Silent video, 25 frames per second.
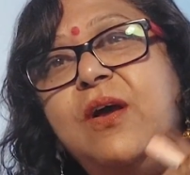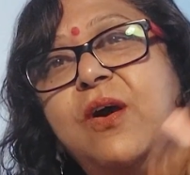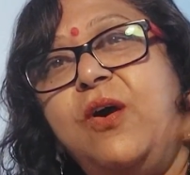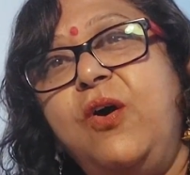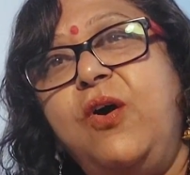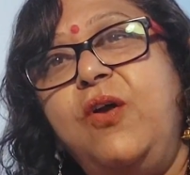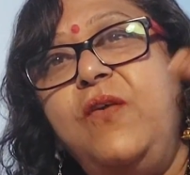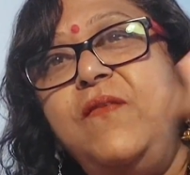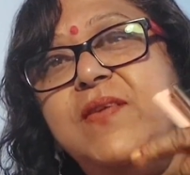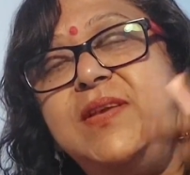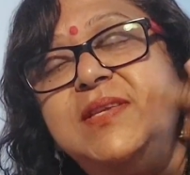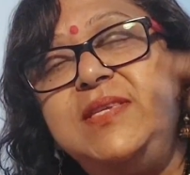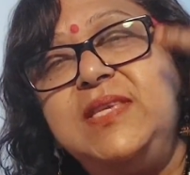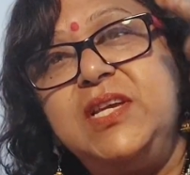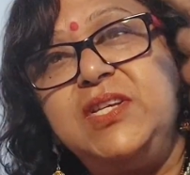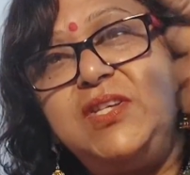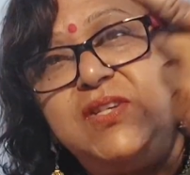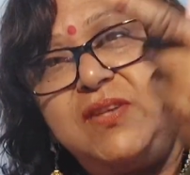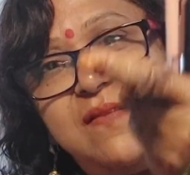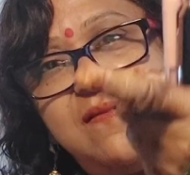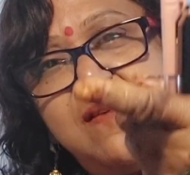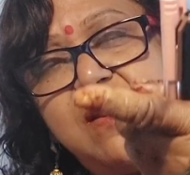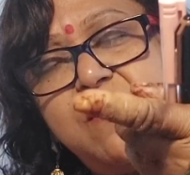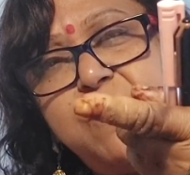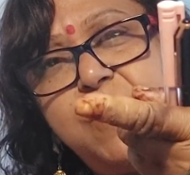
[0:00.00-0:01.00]
Always the
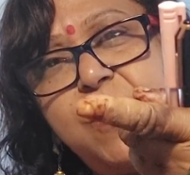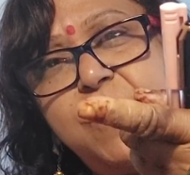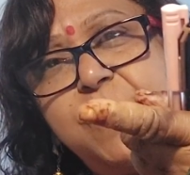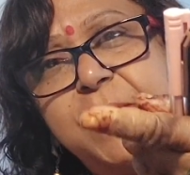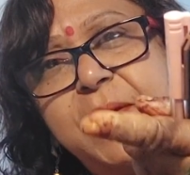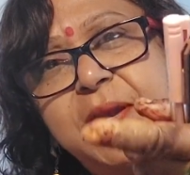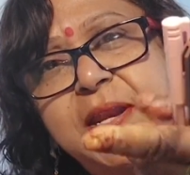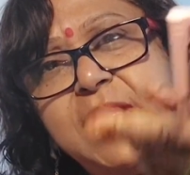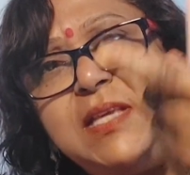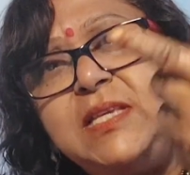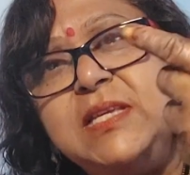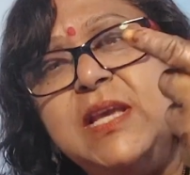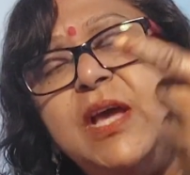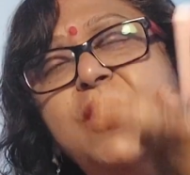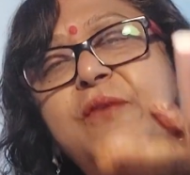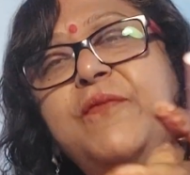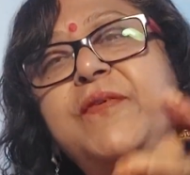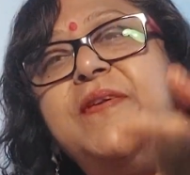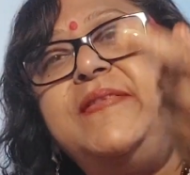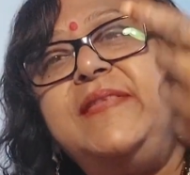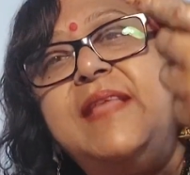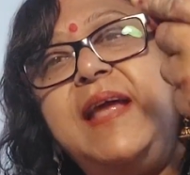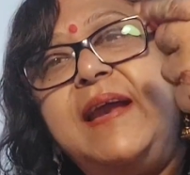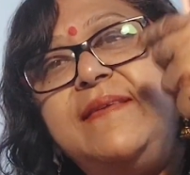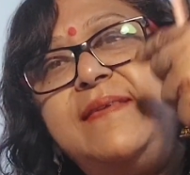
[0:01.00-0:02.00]
general properties,
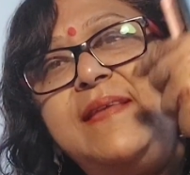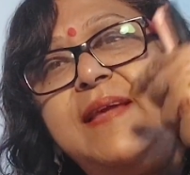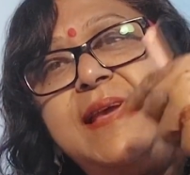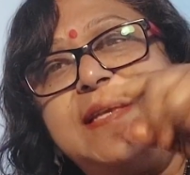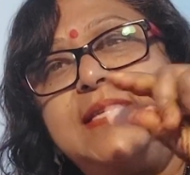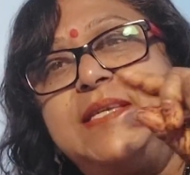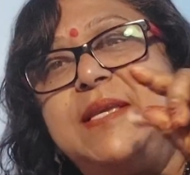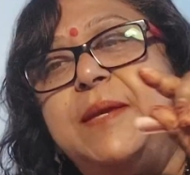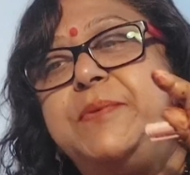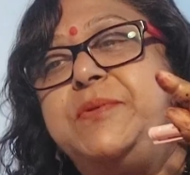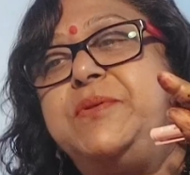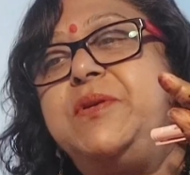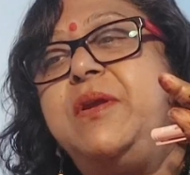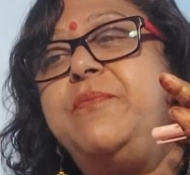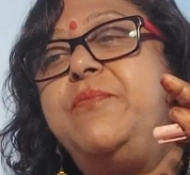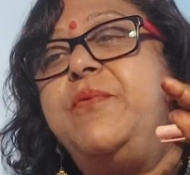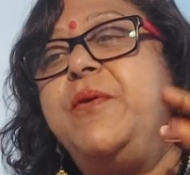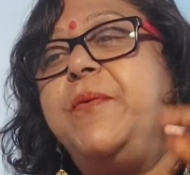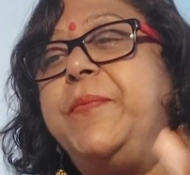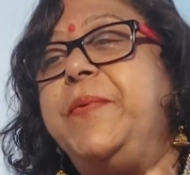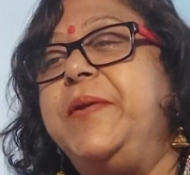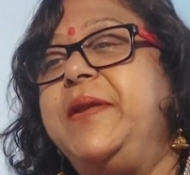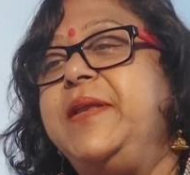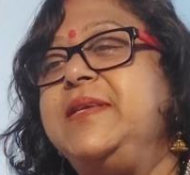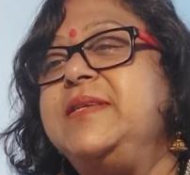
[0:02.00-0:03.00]
with that the exceptional
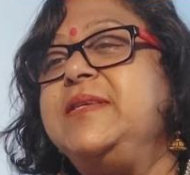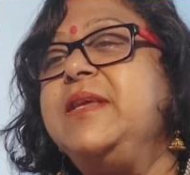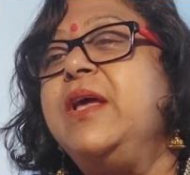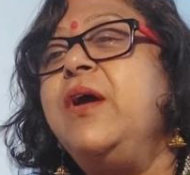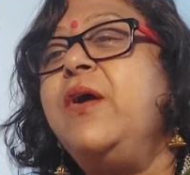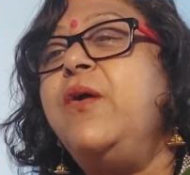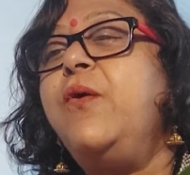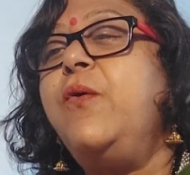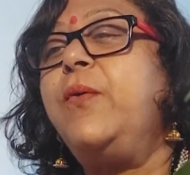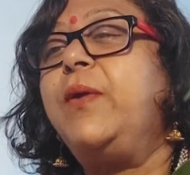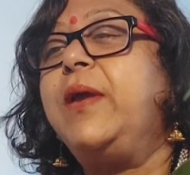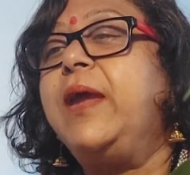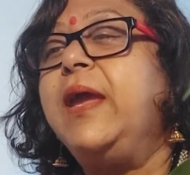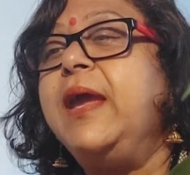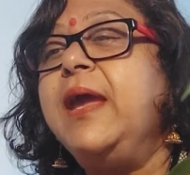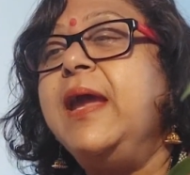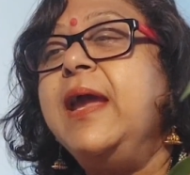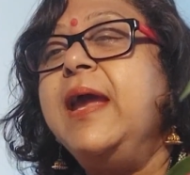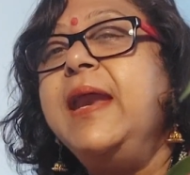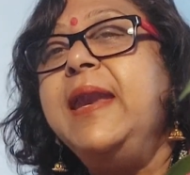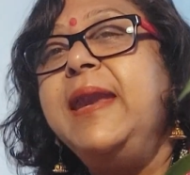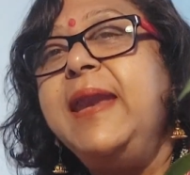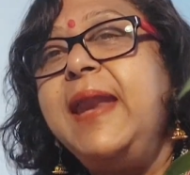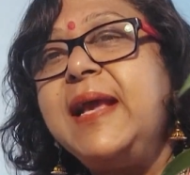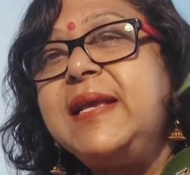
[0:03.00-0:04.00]
properties. Okay.
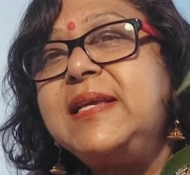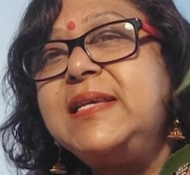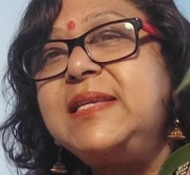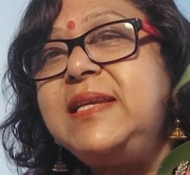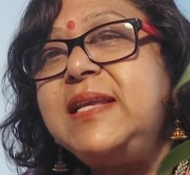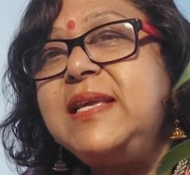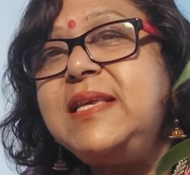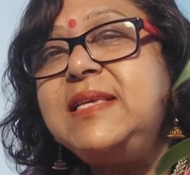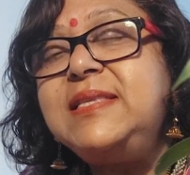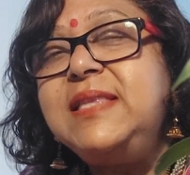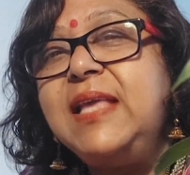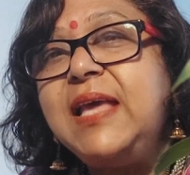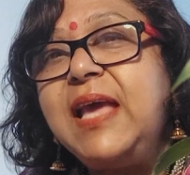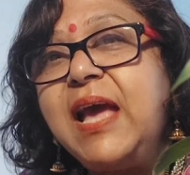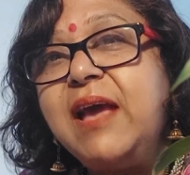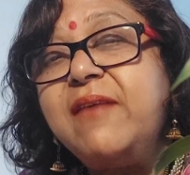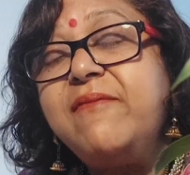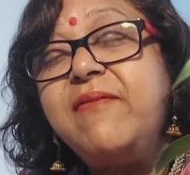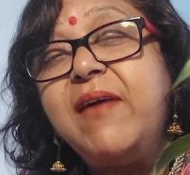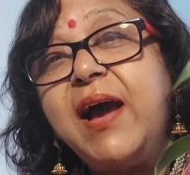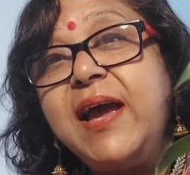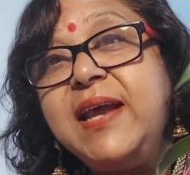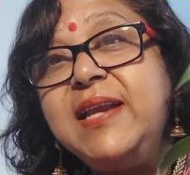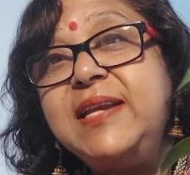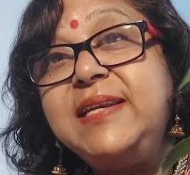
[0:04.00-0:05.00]
Next is they have
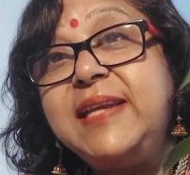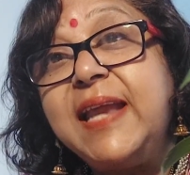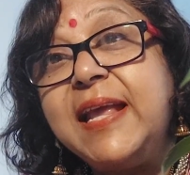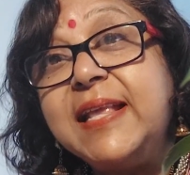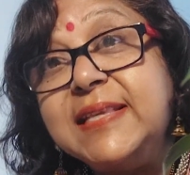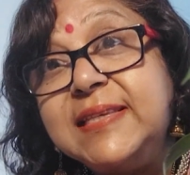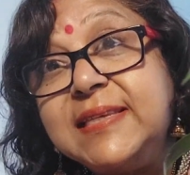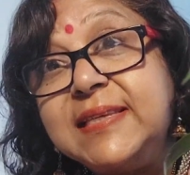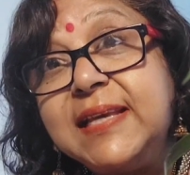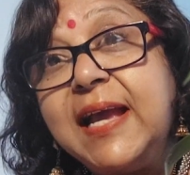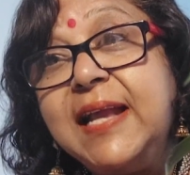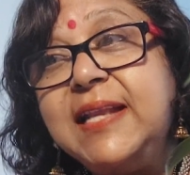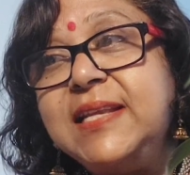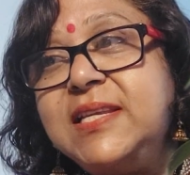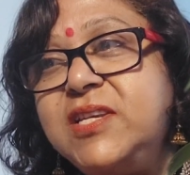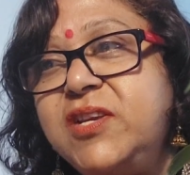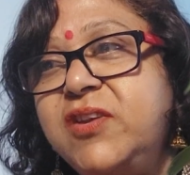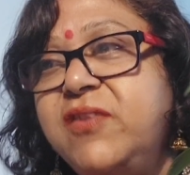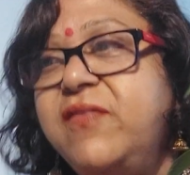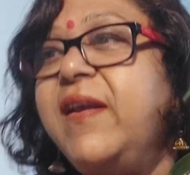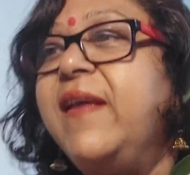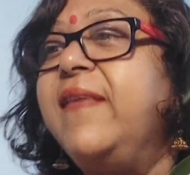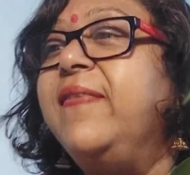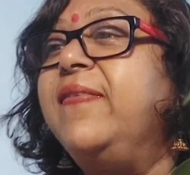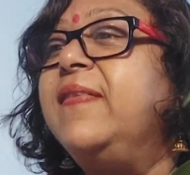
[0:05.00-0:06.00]
high tensile
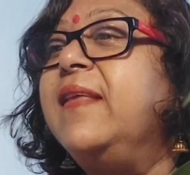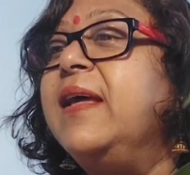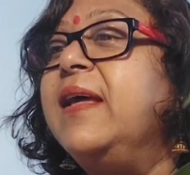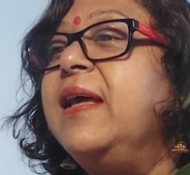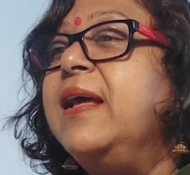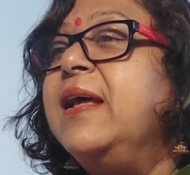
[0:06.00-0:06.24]
strength.